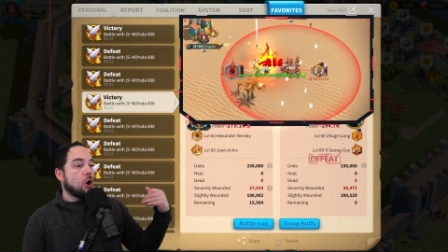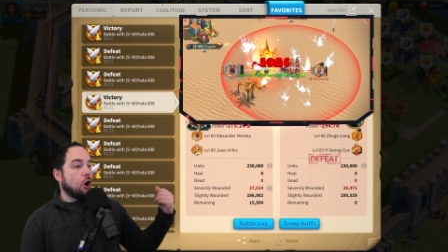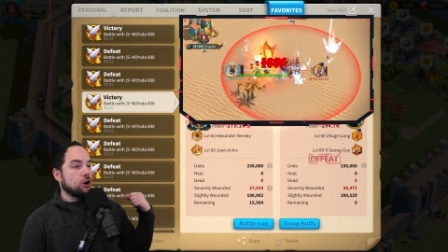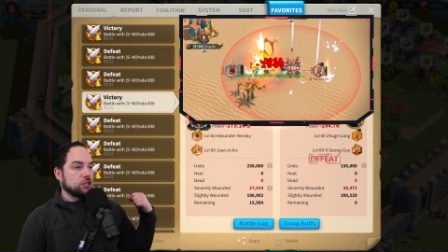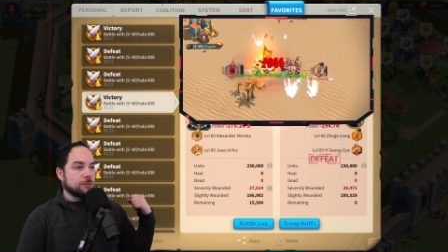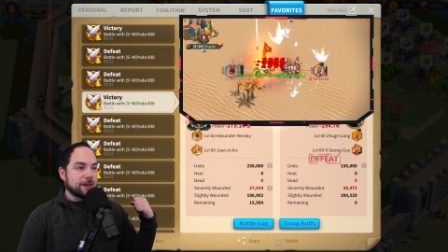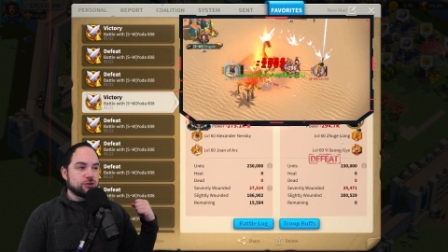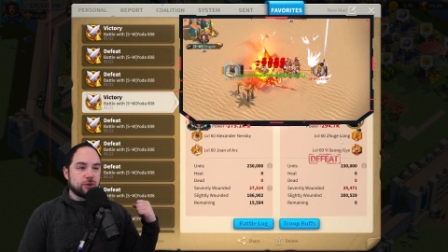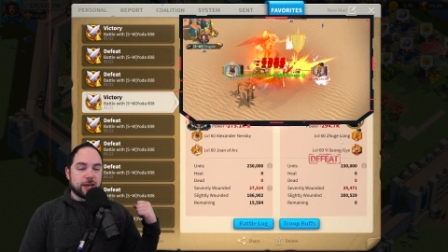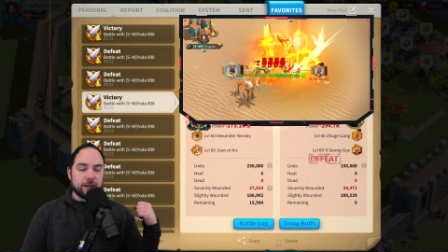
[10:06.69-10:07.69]
onto my
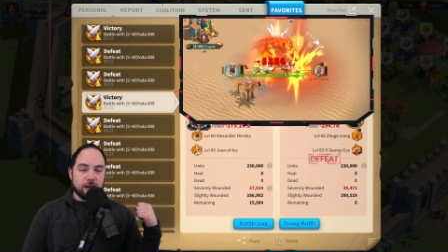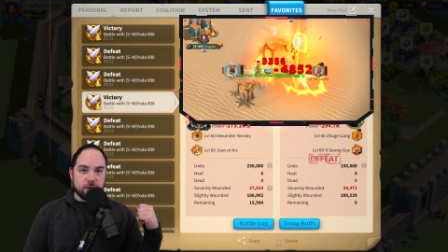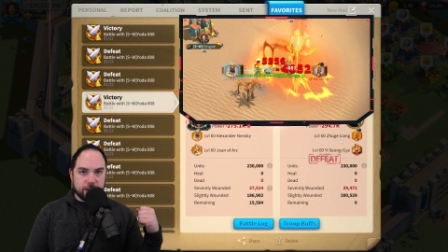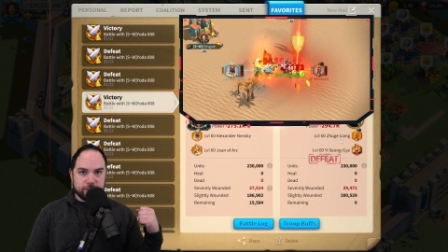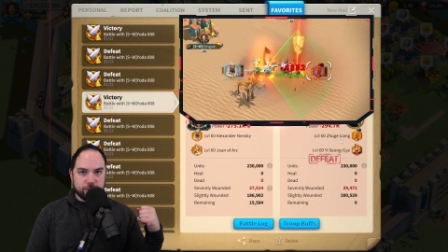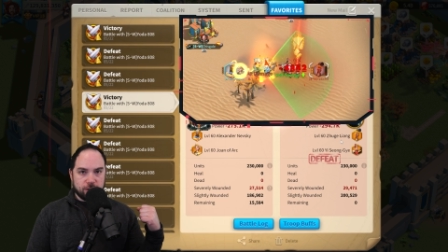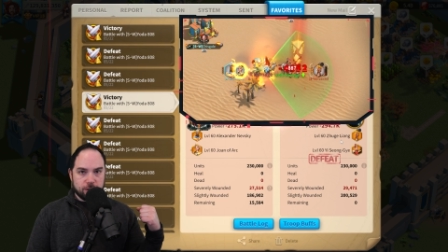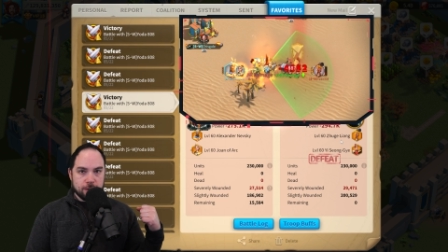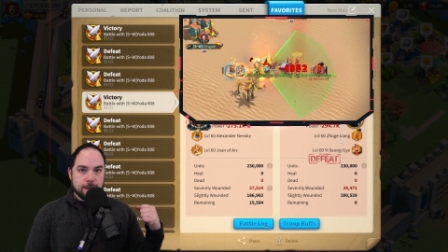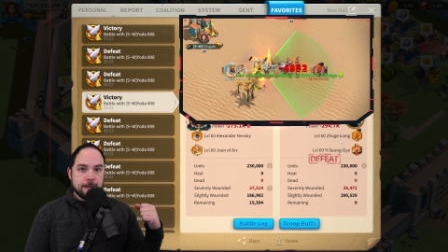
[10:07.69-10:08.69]
Zhuge Liang song.